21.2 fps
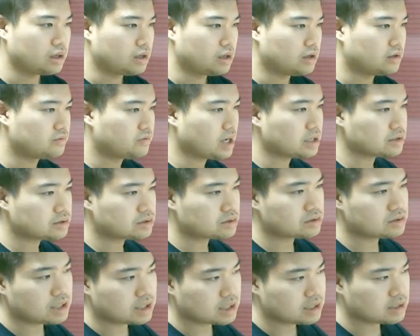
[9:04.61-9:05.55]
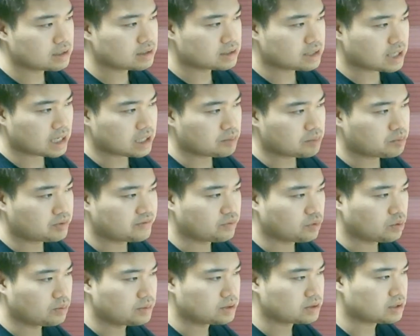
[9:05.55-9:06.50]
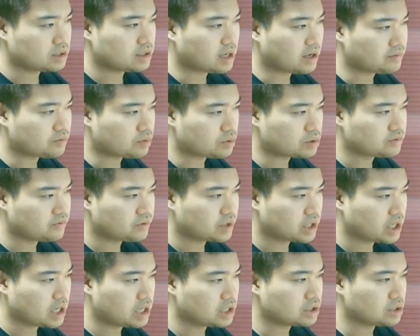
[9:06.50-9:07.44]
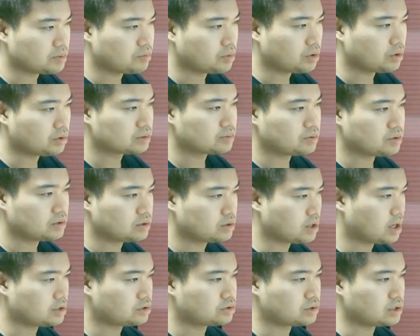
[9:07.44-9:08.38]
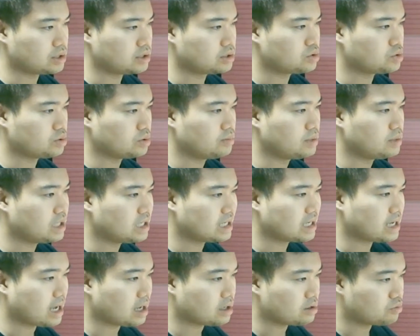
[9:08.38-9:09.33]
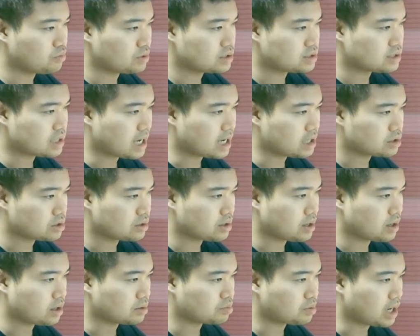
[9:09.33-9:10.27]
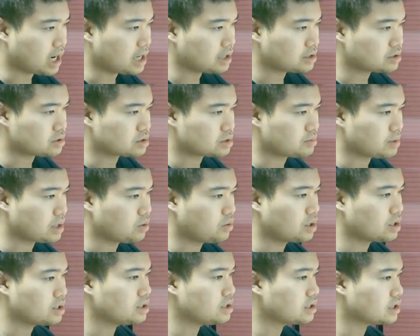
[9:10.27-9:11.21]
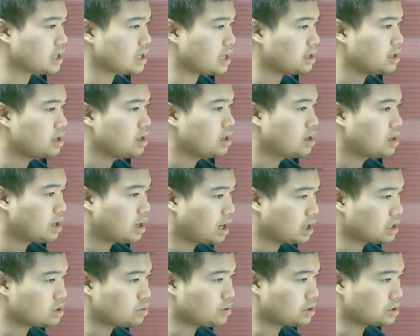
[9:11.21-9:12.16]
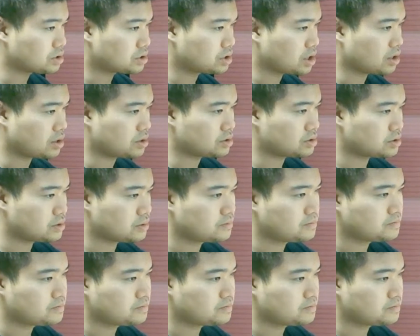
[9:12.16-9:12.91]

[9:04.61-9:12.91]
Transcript: Investors seeking steady performance and diversification in multiple industries to mitigate recessionary pressures may want to look at Honeywell shares.